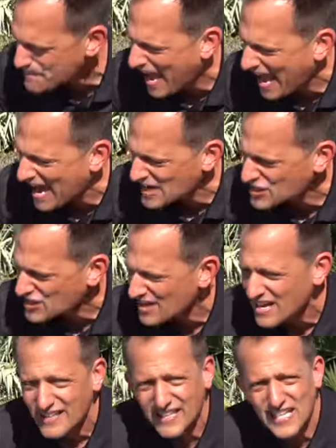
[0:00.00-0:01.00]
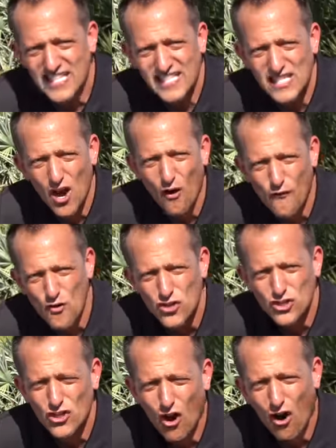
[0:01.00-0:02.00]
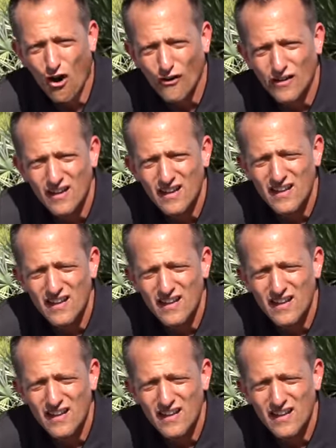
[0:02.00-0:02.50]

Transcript: badge the Silver Star.